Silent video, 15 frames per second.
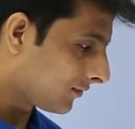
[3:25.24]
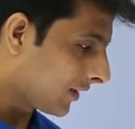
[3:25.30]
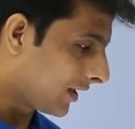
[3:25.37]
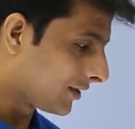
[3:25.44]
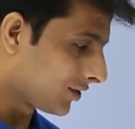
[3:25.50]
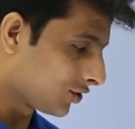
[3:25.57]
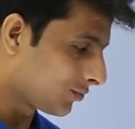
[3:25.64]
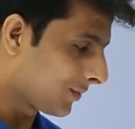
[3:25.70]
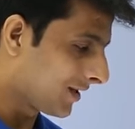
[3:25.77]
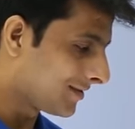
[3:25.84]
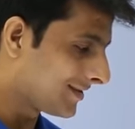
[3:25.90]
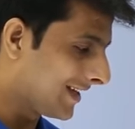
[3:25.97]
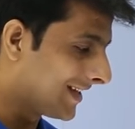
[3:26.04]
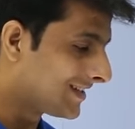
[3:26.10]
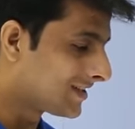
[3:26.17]
I'll just
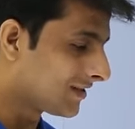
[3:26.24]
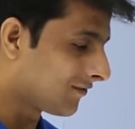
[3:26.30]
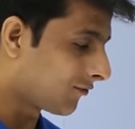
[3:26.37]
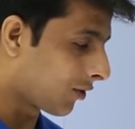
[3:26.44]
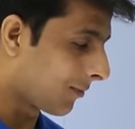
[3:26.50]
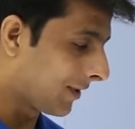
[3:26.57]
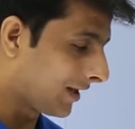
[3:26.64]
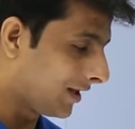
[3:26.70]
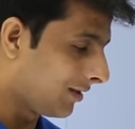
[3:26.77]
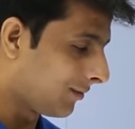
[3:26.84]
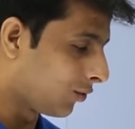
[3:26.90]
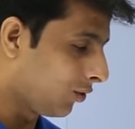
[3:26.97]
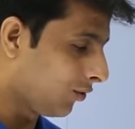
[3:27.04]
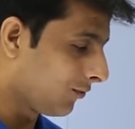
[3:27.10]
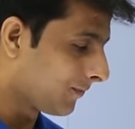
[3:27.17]
press S from my
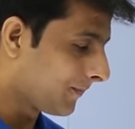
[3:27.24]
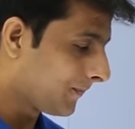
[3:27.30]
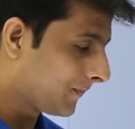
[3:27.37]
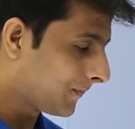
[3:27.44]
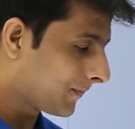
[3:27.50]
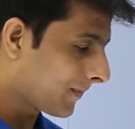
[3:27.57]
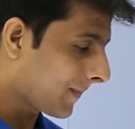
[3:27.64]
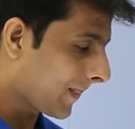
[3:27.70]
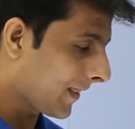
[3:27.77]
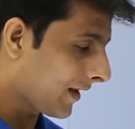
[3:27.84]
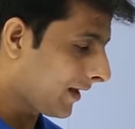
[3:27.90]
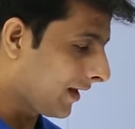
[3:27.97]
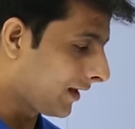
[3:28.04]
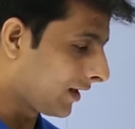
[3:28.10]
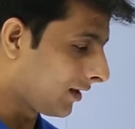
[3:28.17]
keyboard
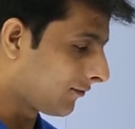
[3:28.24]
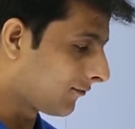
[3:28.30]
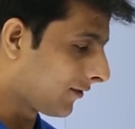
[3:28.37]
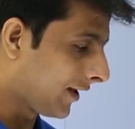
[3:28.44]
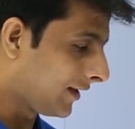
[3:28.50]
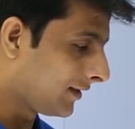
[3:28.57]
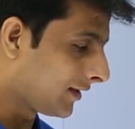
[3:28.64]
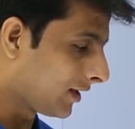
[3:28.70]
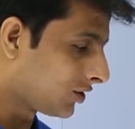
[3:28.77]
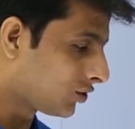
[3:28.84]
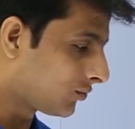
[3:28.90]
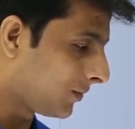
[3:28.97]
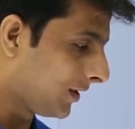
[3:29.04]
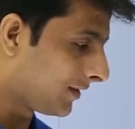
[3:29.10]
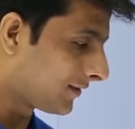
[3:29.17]
and I'll find that
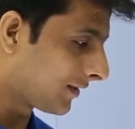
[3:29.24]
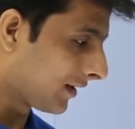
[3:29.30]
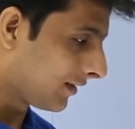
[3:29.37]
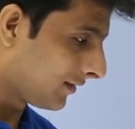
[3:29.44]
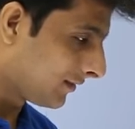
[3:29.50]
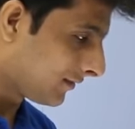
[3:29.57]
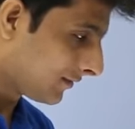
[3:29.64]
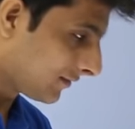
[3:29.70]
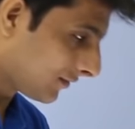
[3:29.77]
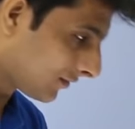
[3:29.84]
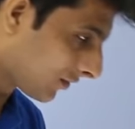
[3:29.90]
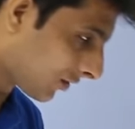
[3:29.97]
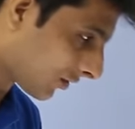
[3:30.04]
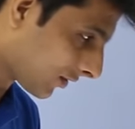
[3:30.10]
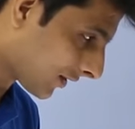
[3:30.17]
speak cells
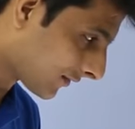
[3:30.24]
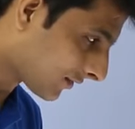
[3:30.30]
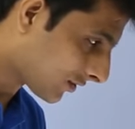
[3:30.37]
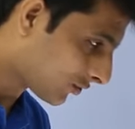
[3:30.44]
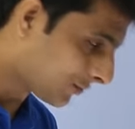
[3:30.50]
or you can say